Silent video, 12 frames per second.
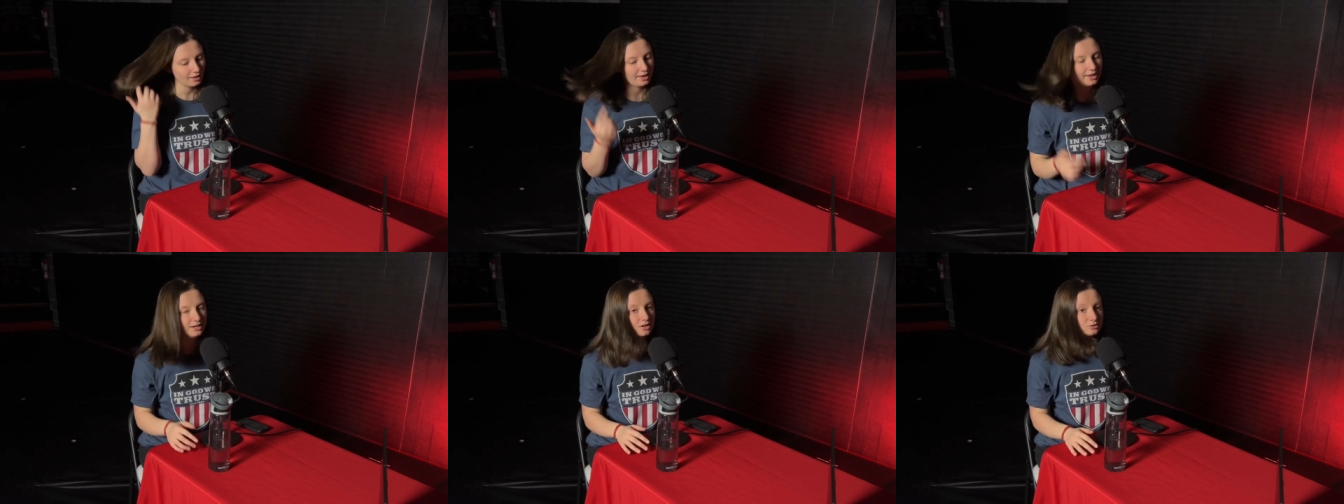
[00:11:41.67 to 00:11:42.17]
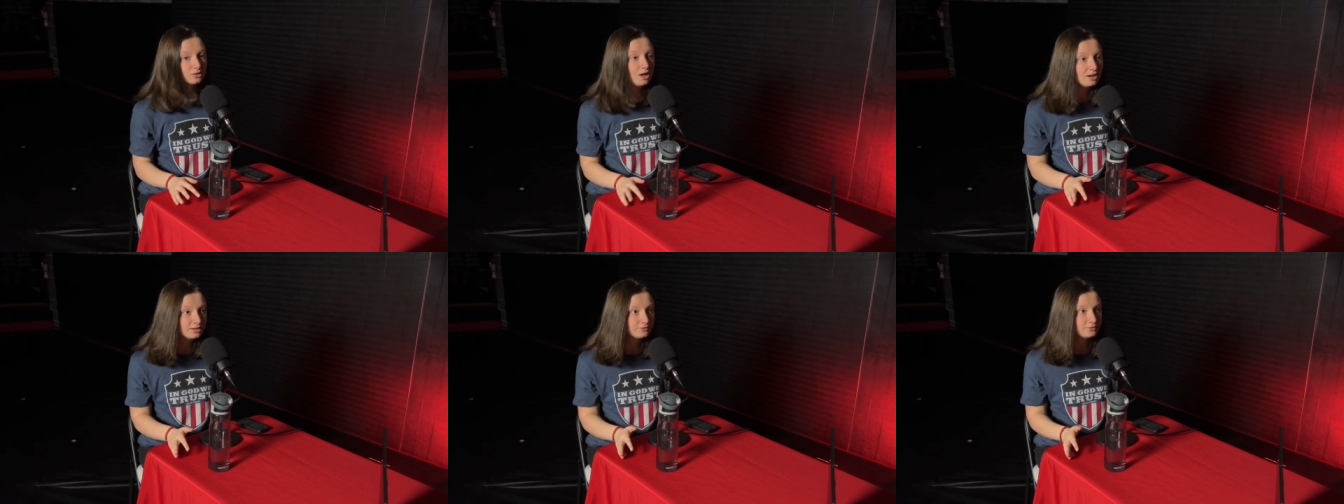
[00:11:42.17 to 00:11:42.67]
And a
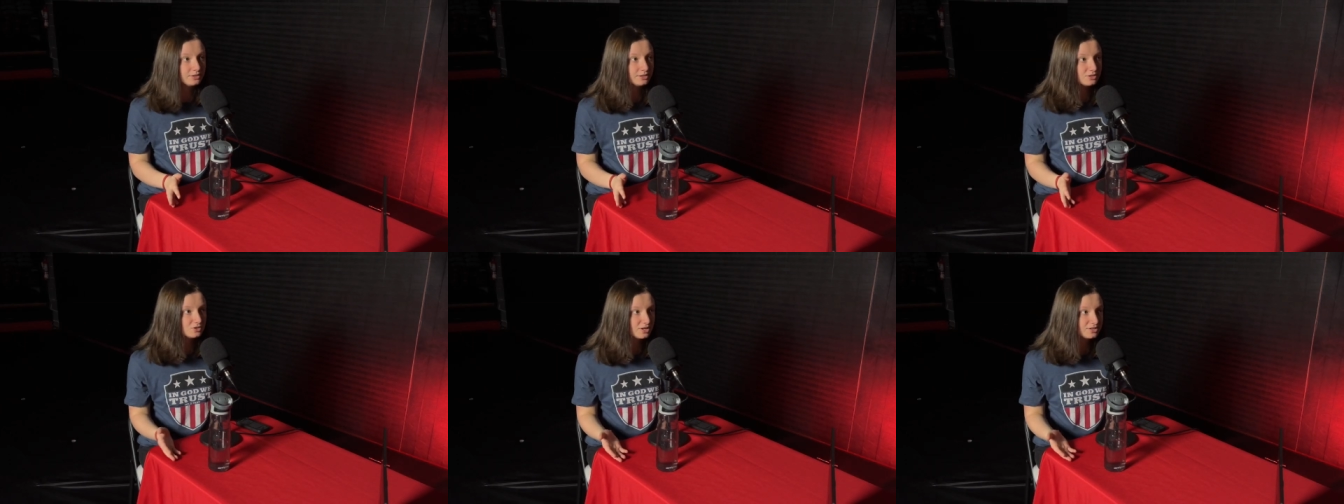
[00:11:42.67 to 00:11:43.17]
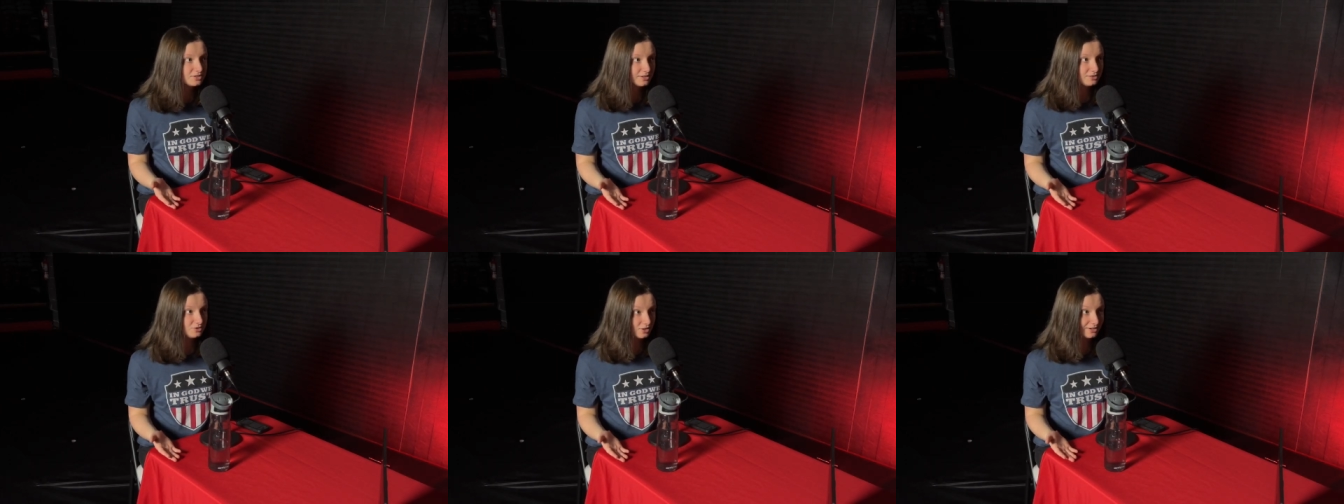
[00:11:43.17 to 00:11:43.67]
lot of the stress
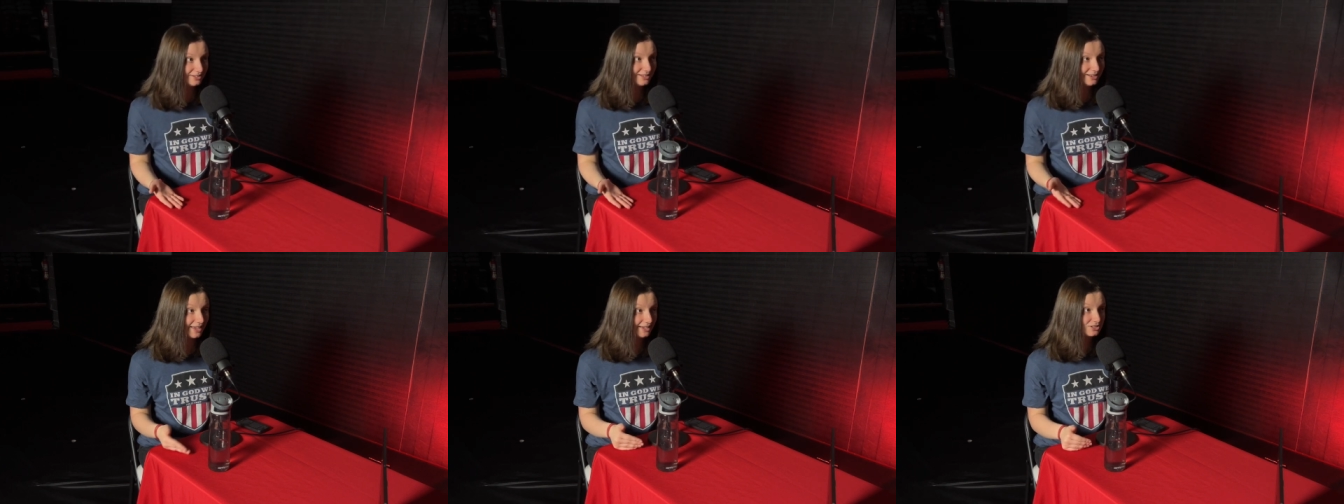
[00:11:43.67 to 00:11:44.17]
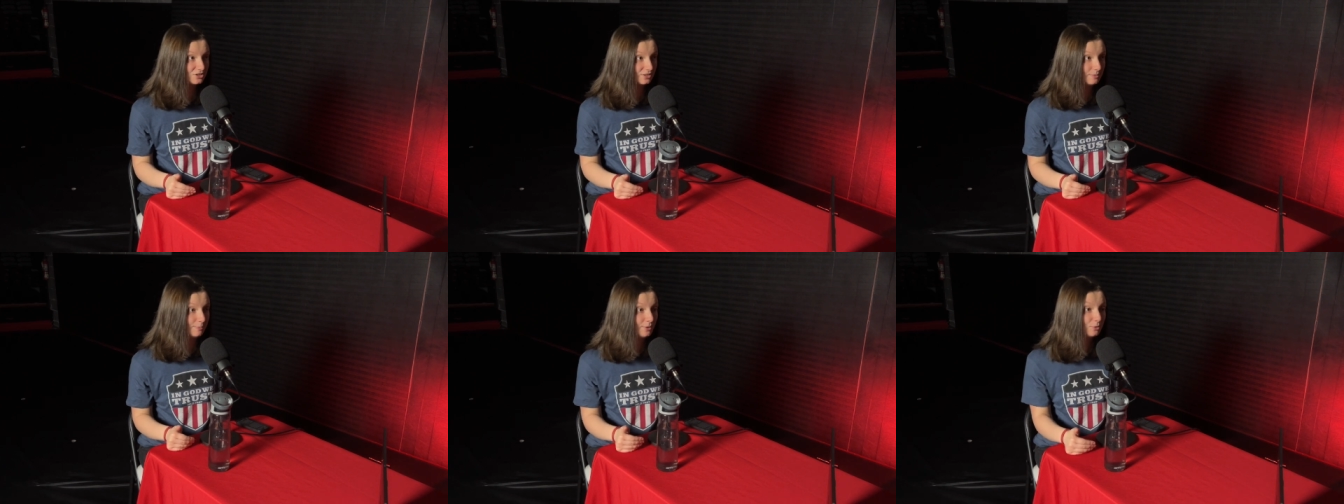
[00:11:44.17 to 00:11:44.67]
training can actually
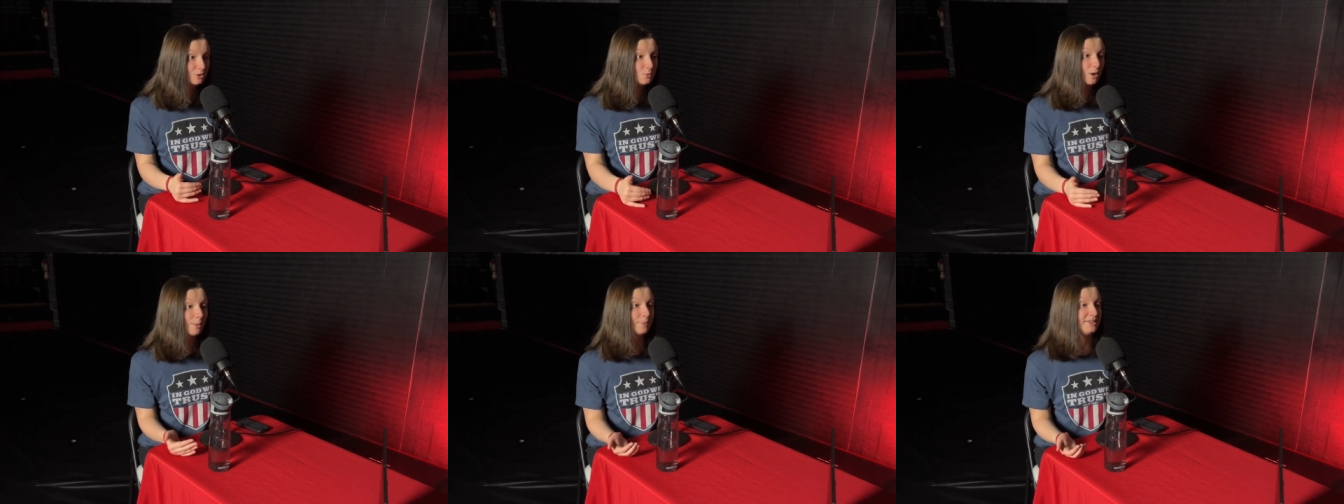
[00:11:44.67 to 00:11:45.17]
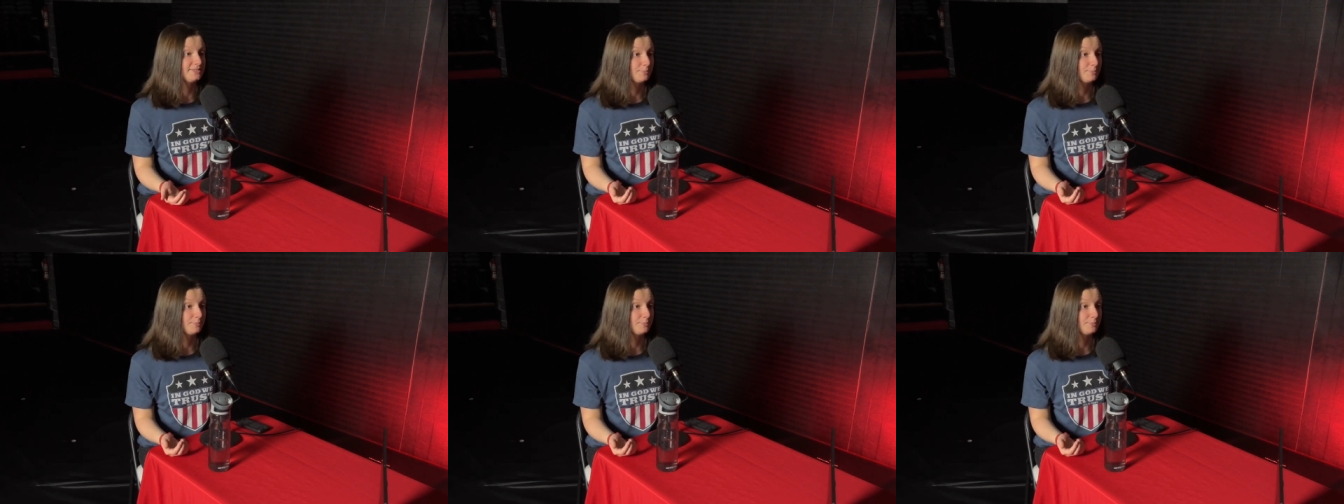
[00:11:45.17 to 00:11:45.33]
build you up as a